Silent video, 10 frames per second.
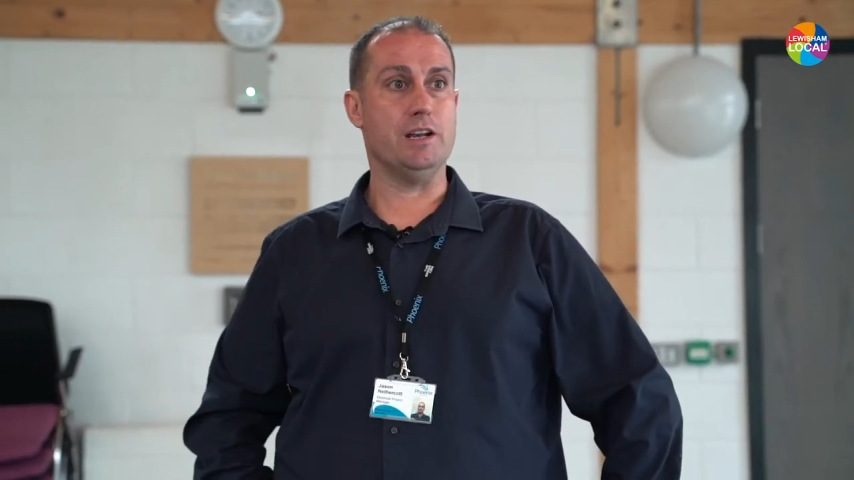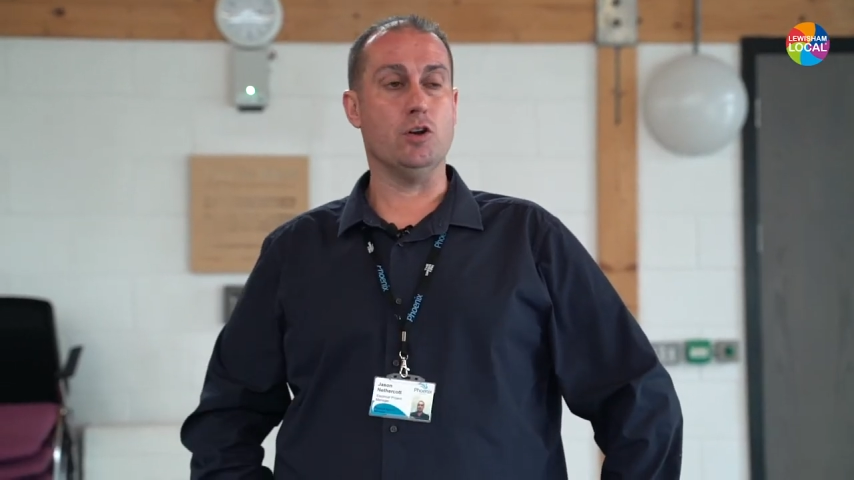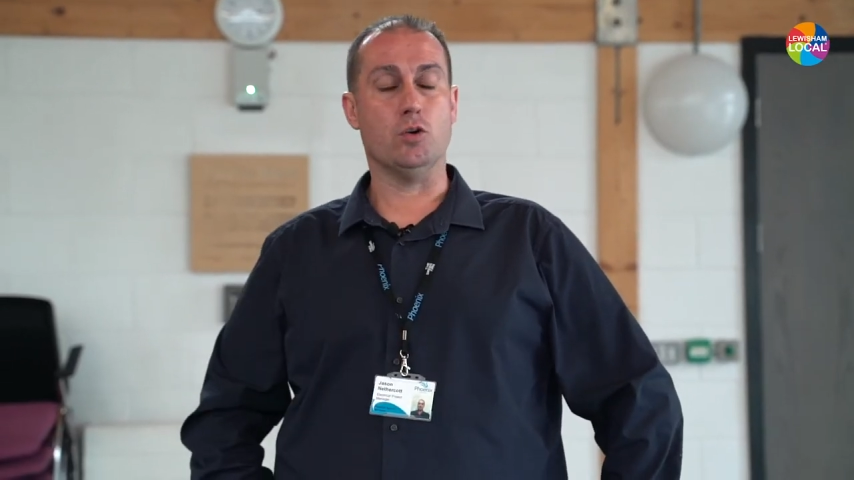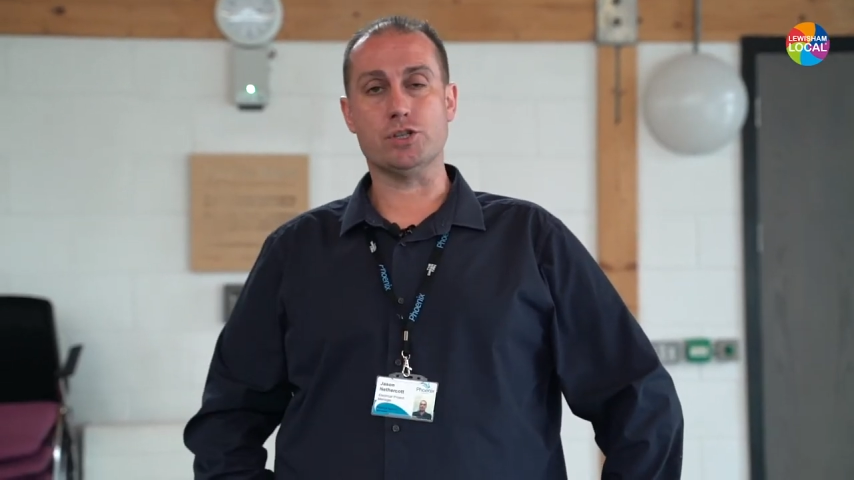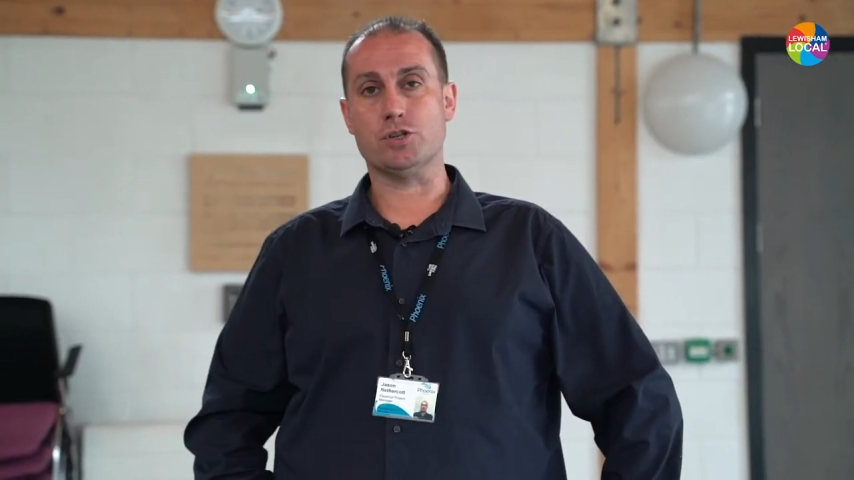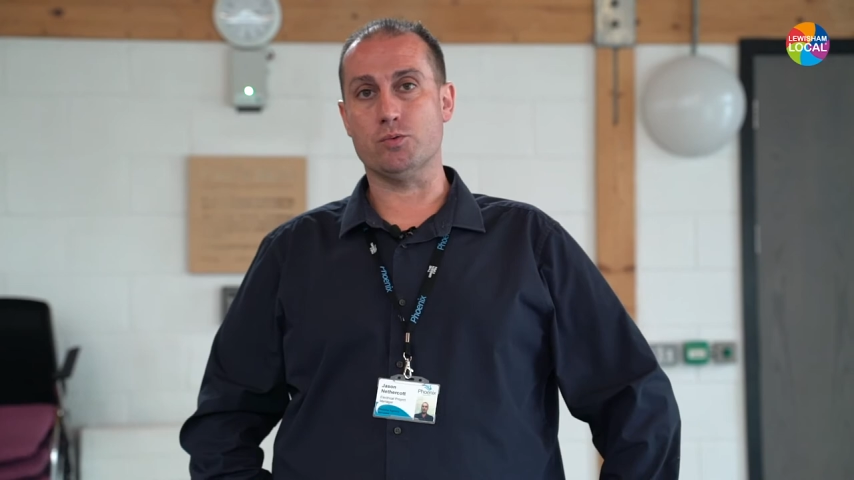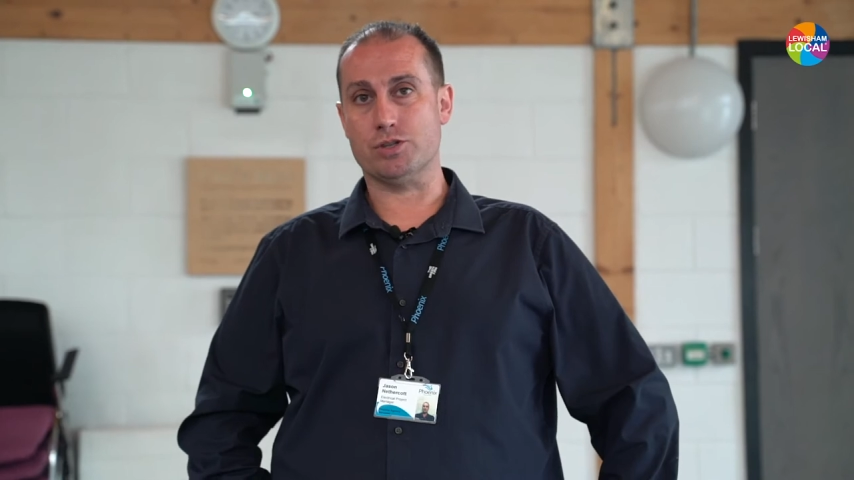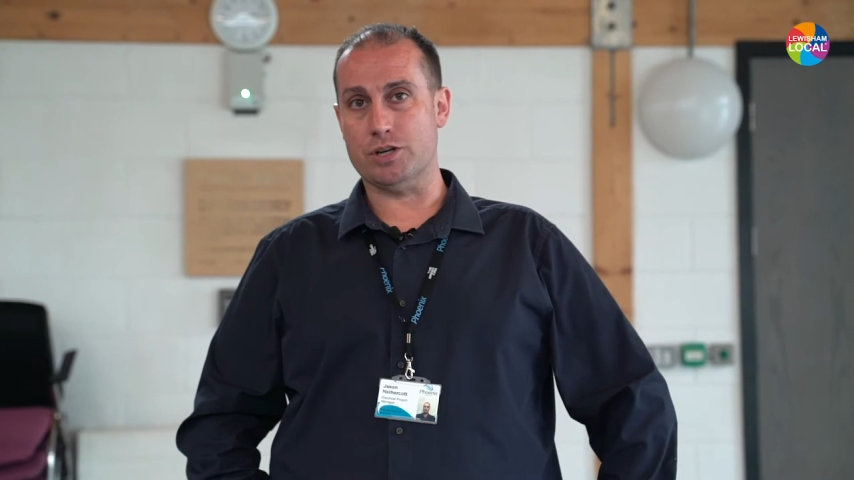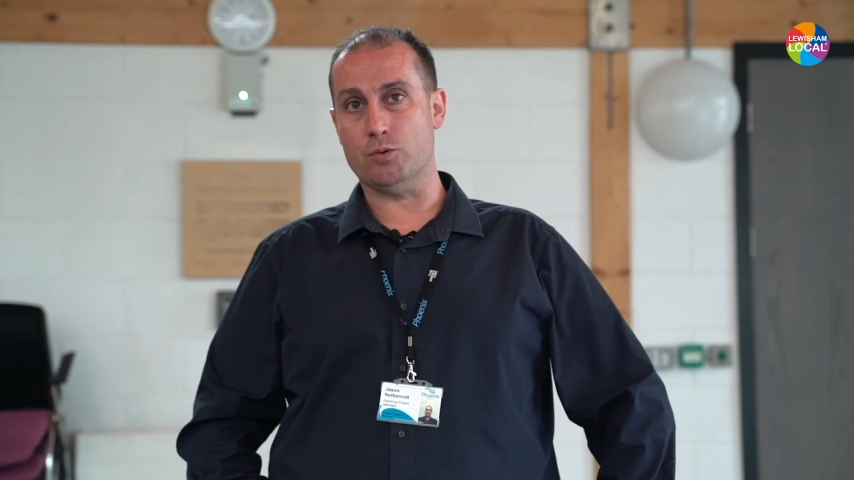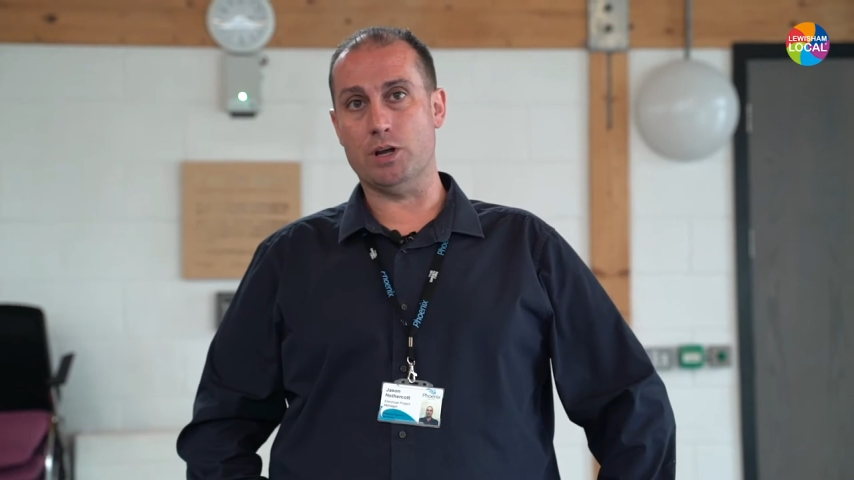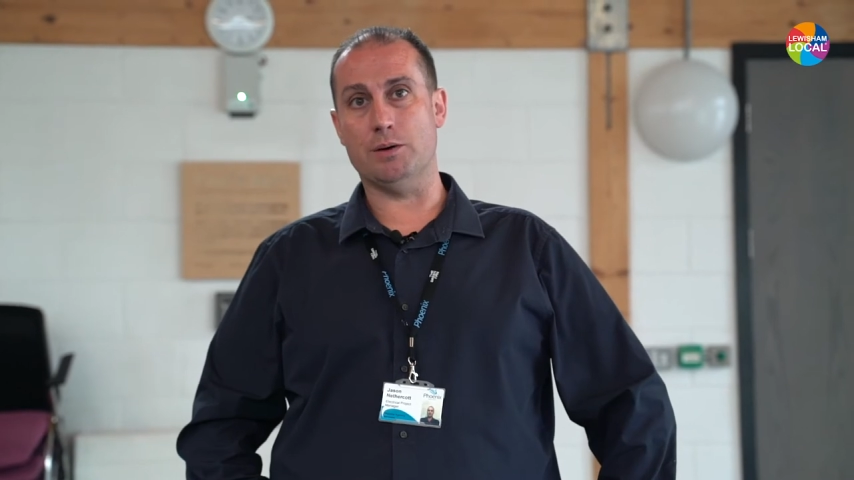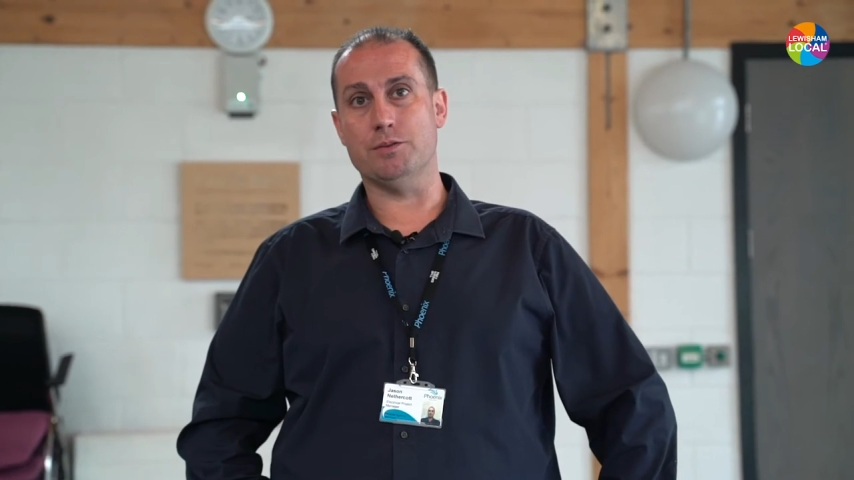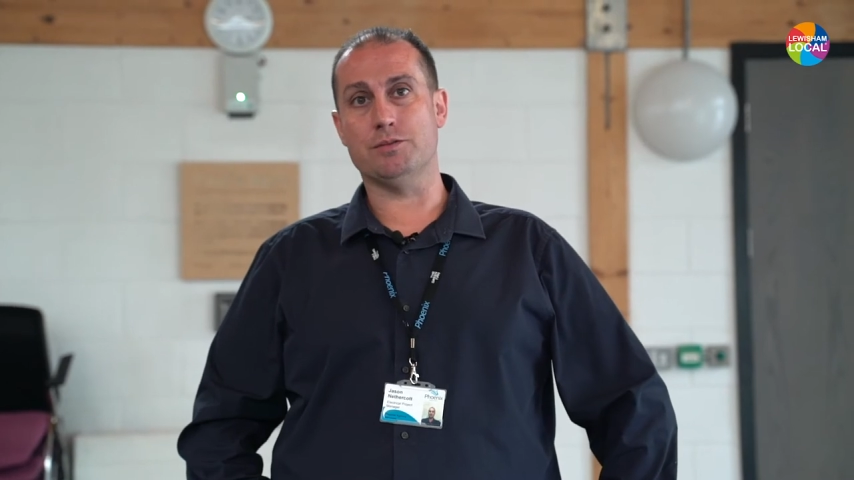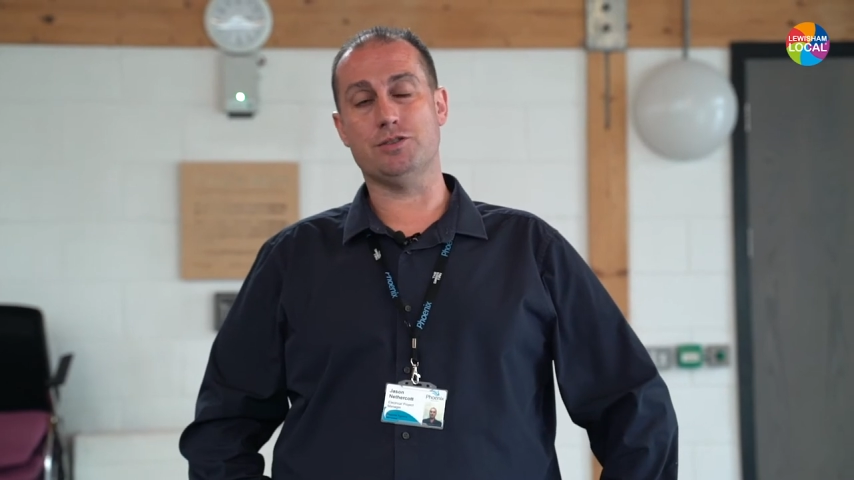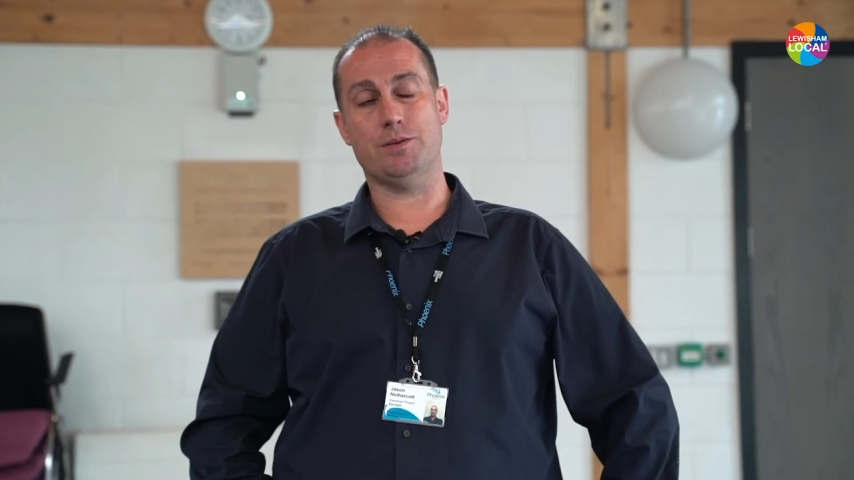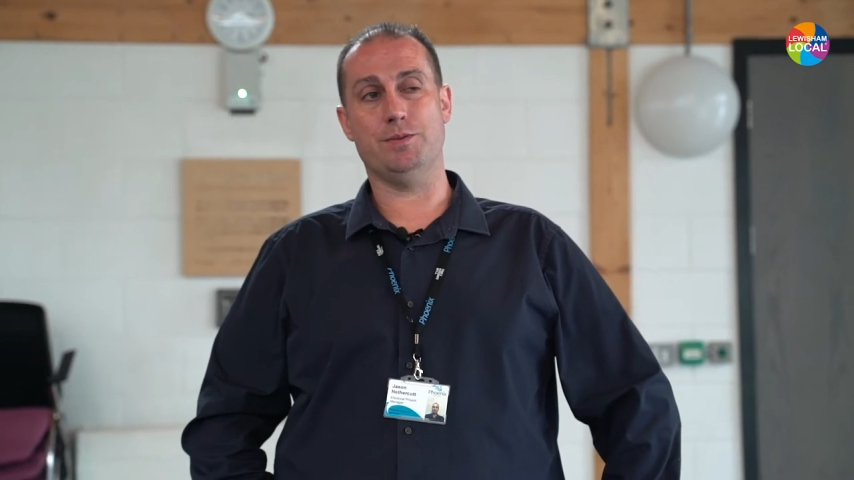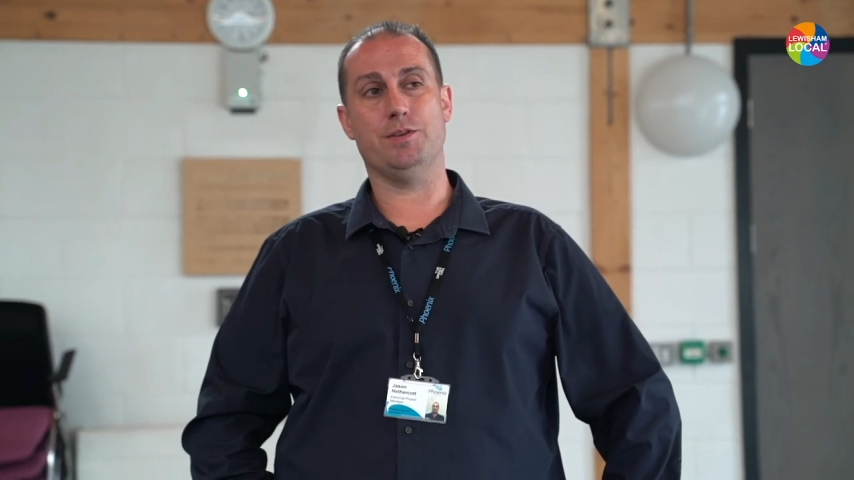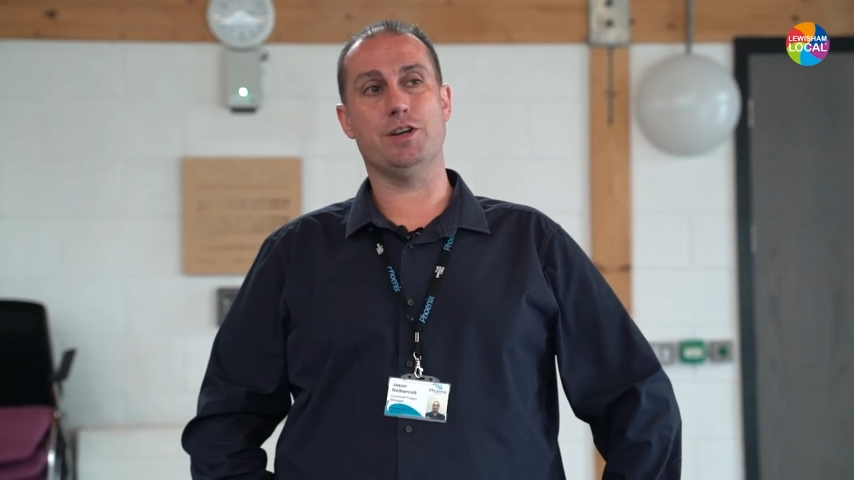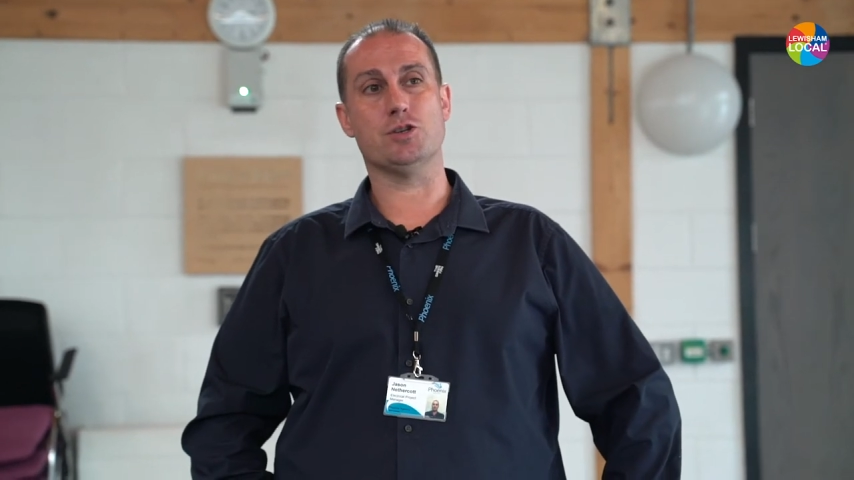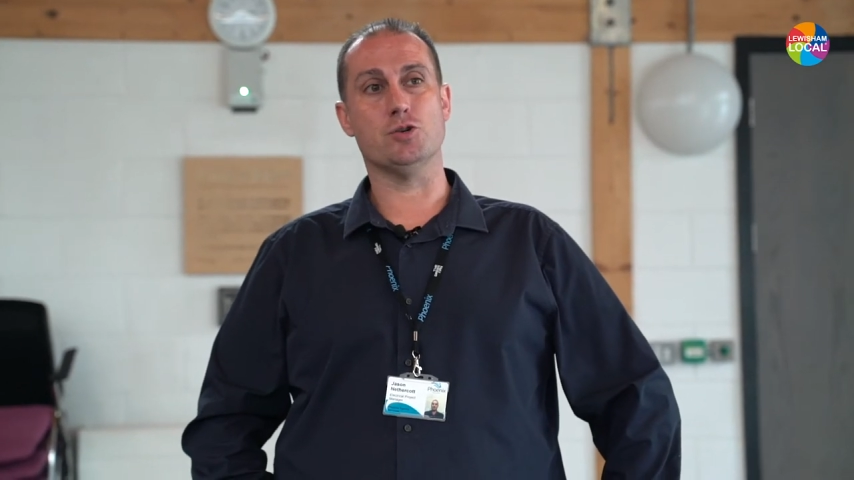Laura sorts it all out with, generally with
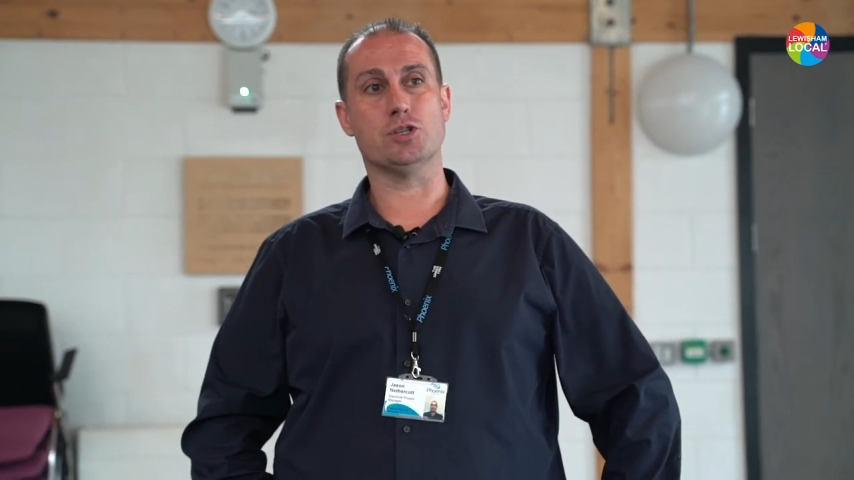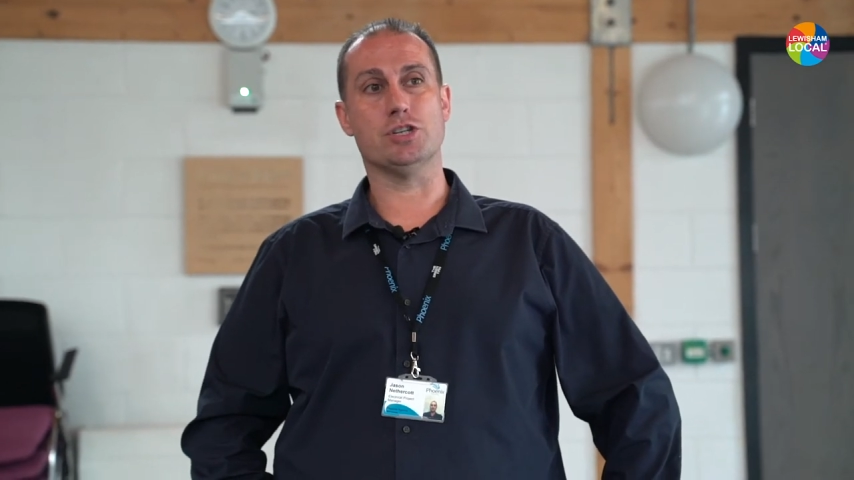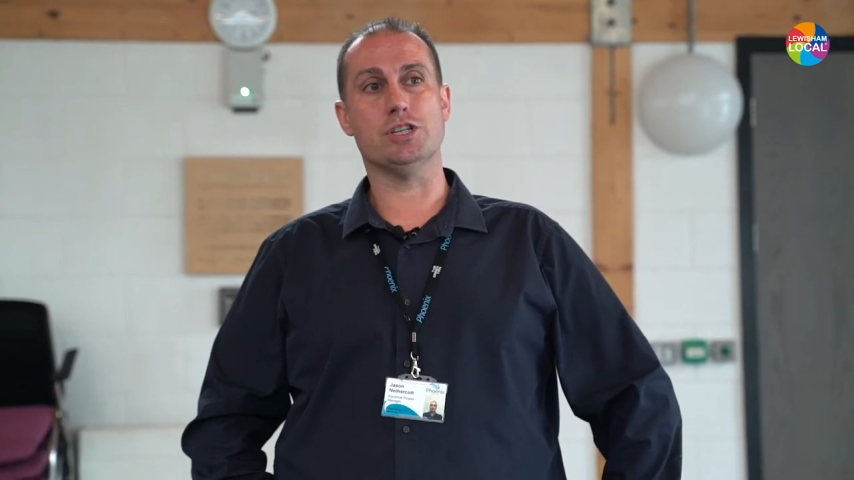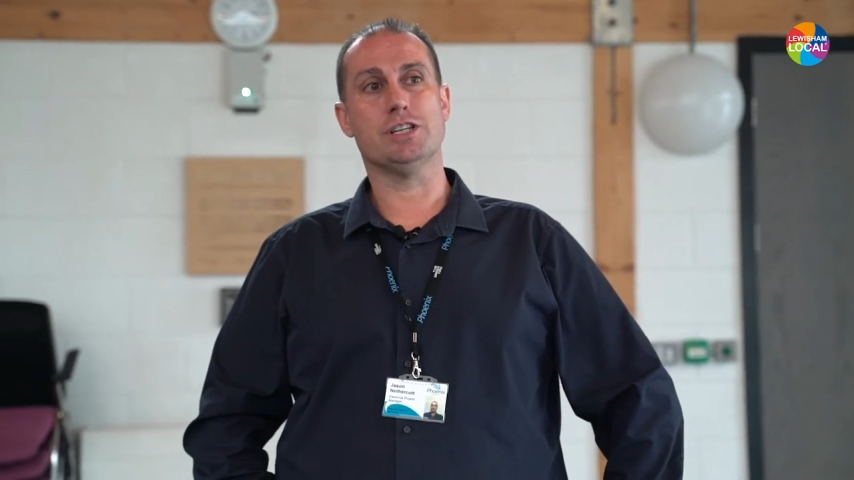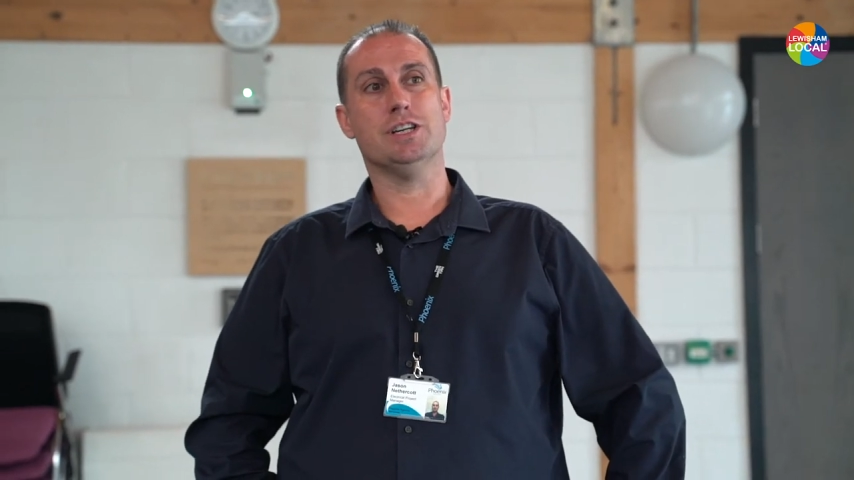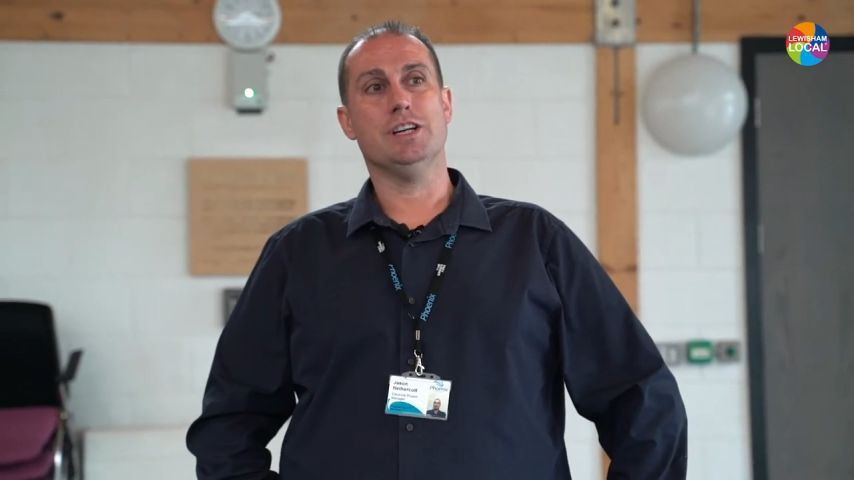her daughters